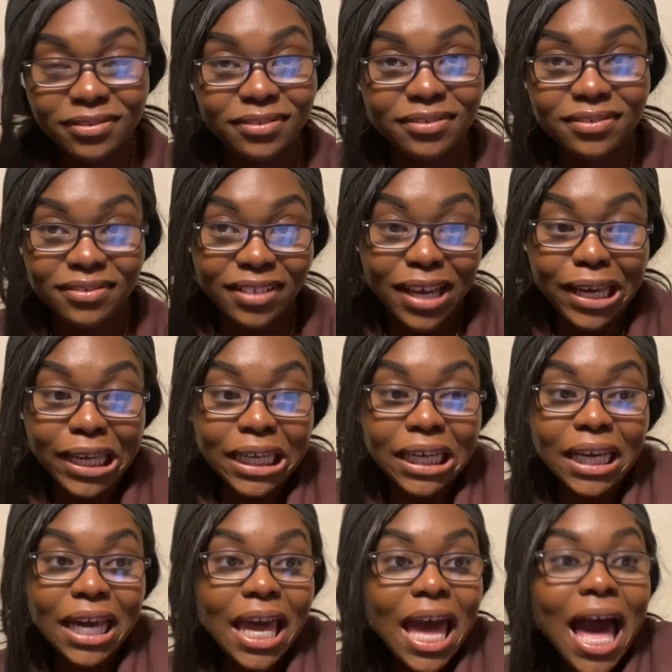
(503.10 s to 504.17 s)

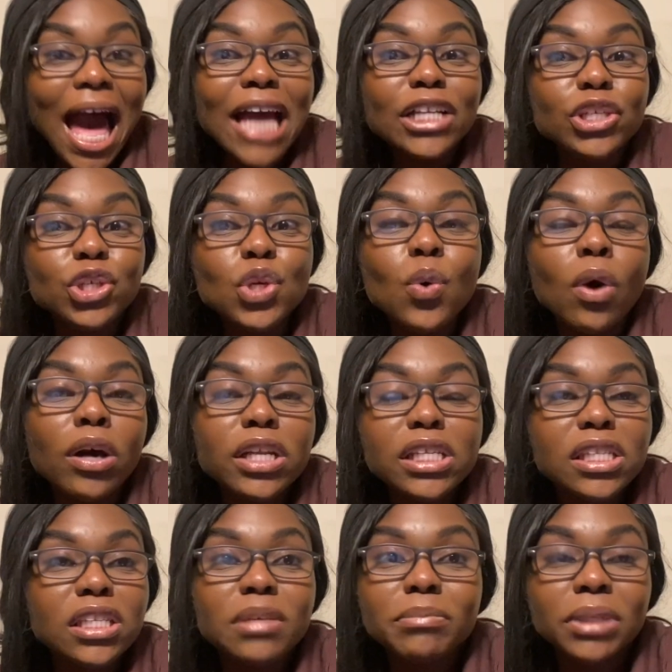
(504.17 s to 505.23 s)
Like, I do
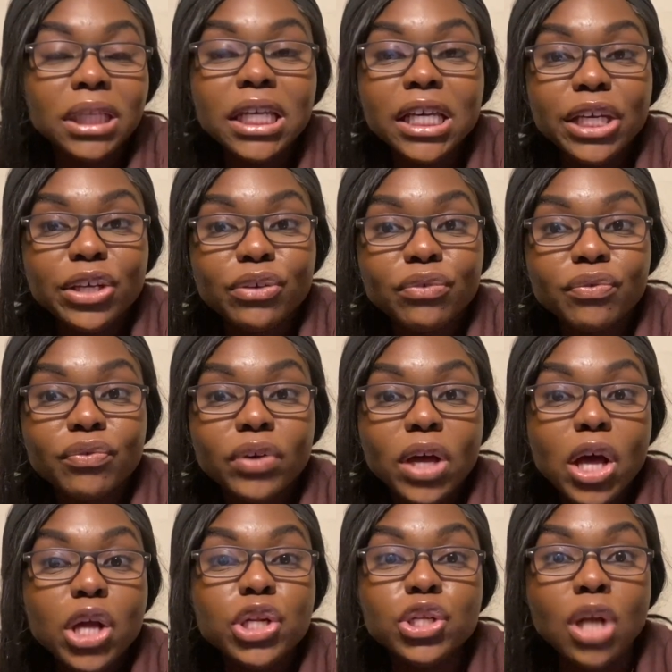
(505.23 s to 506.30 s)
honestly believe
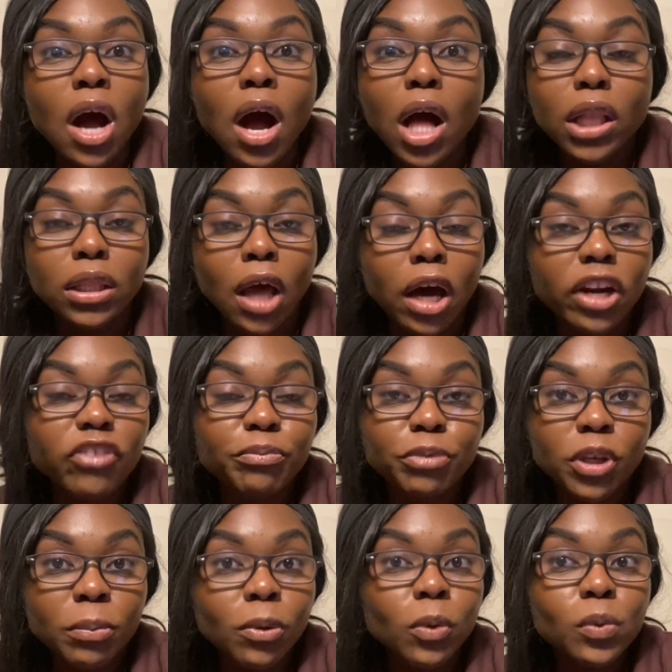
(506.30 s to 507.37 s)
not a lot of
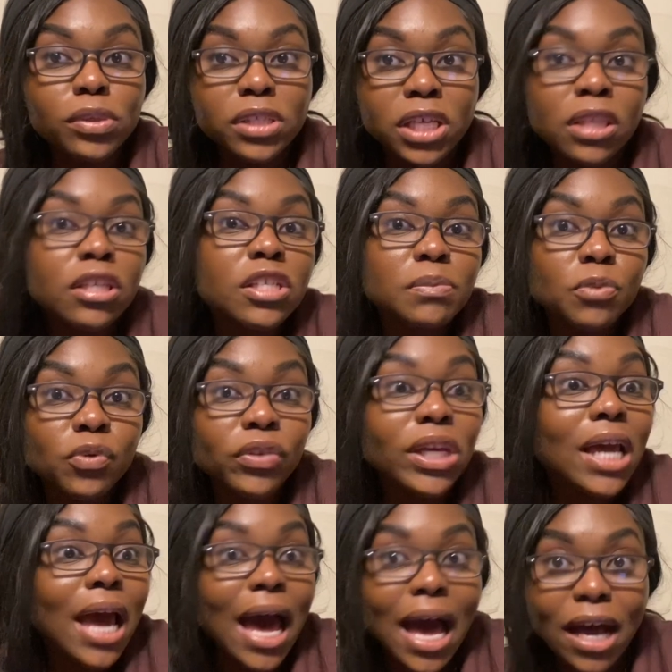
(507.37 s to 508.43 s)
people will see this
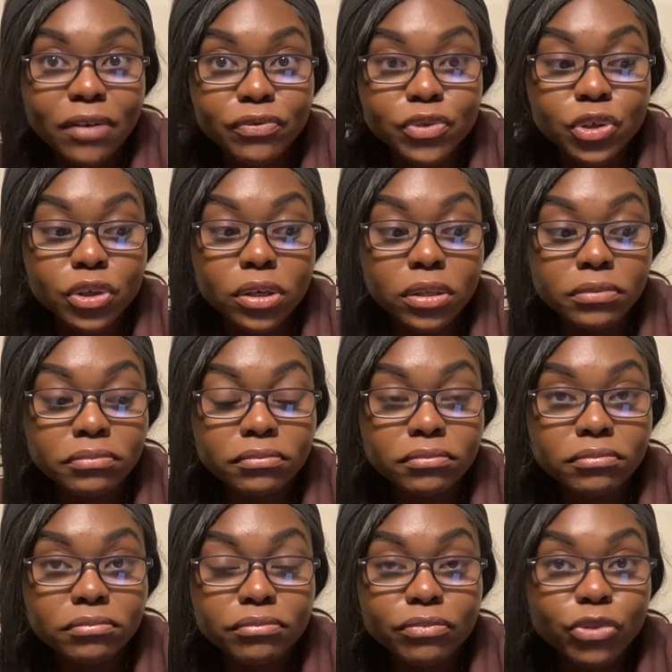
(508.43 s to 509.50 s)
movie after
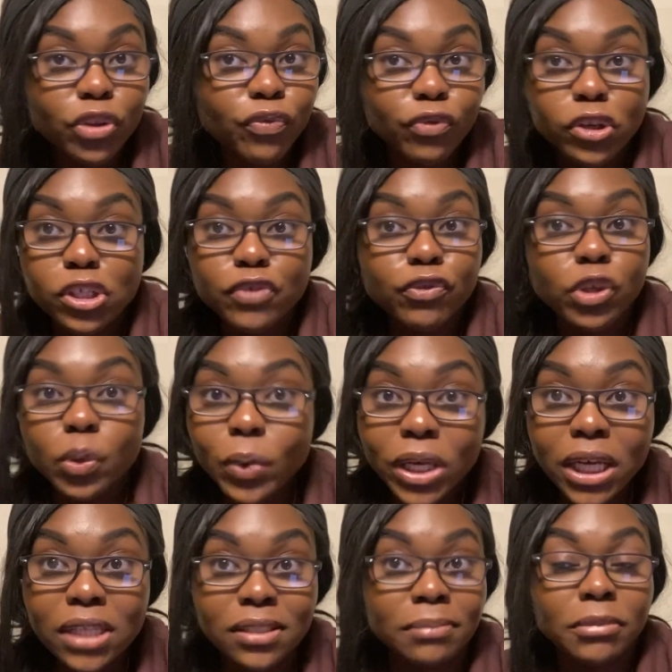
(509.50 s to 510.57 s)
the first few
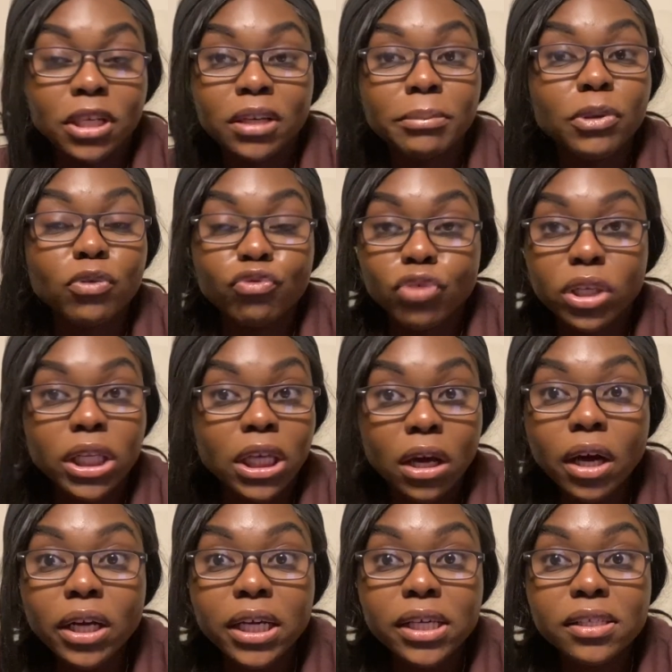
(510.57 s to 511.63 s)
weeks. I'm going to be really
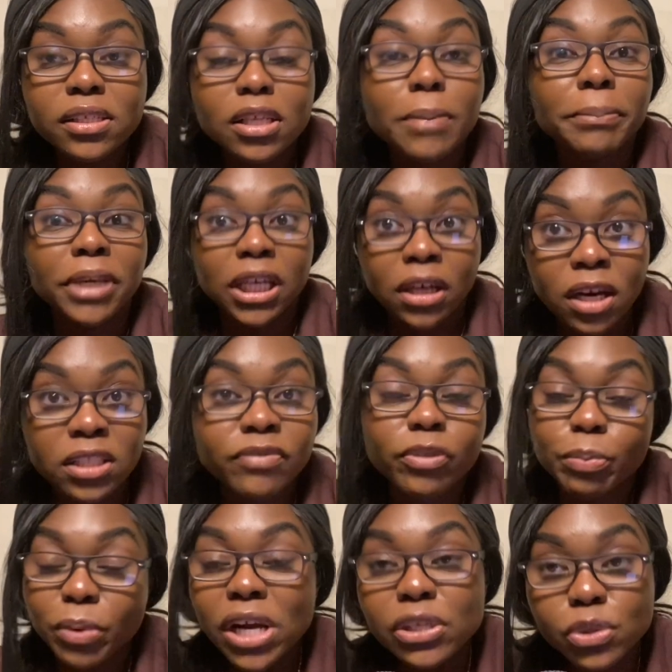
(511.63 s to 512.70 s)
honest. Because of the
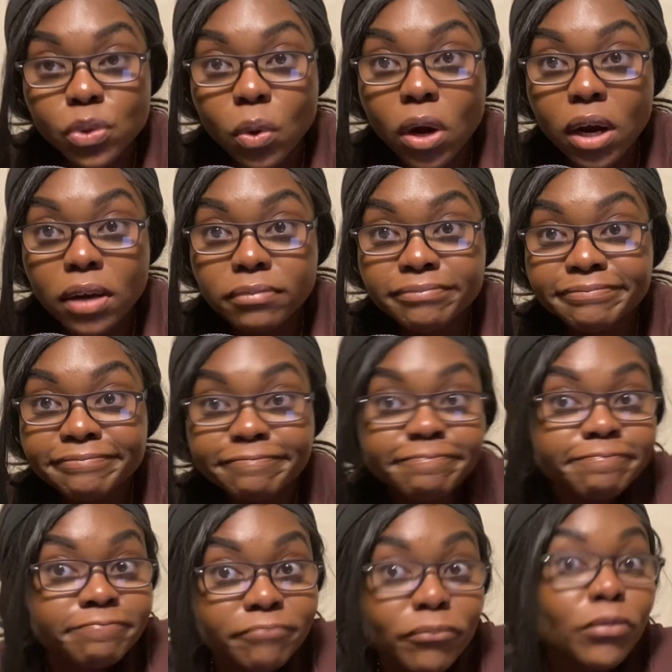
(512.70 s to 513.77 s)
press tour.
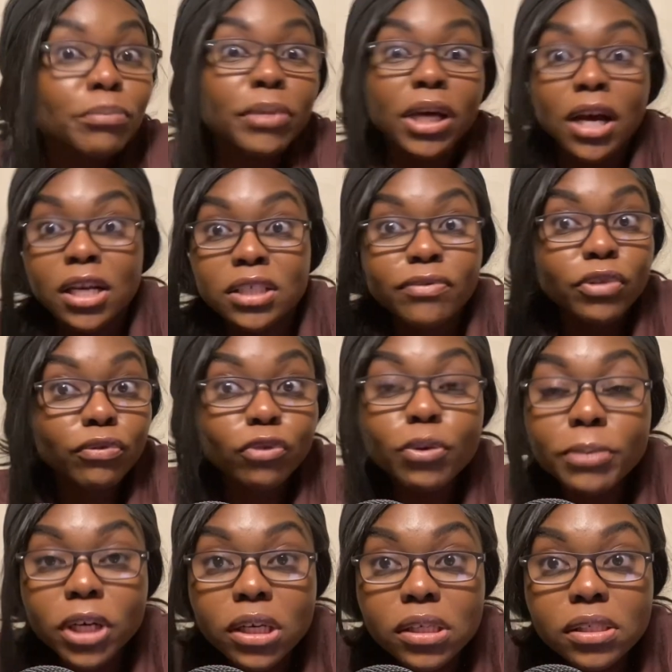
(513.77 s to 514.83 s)
Because of the
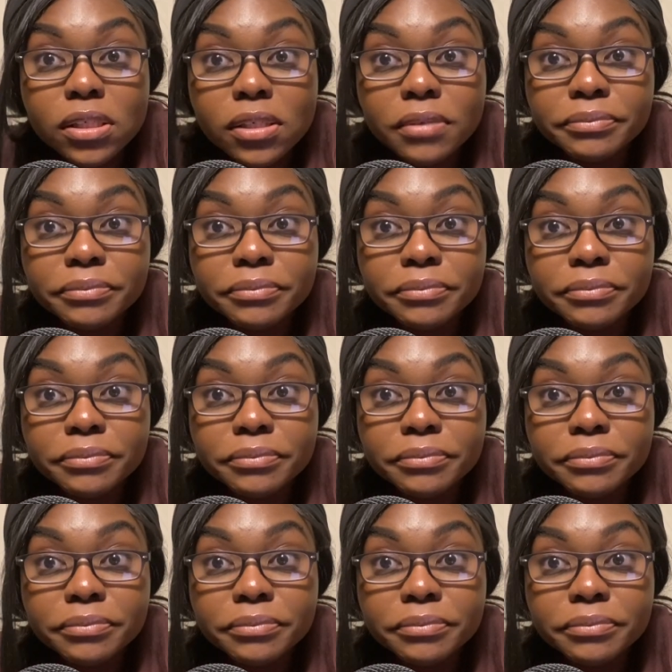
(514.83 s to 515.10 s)
rumors.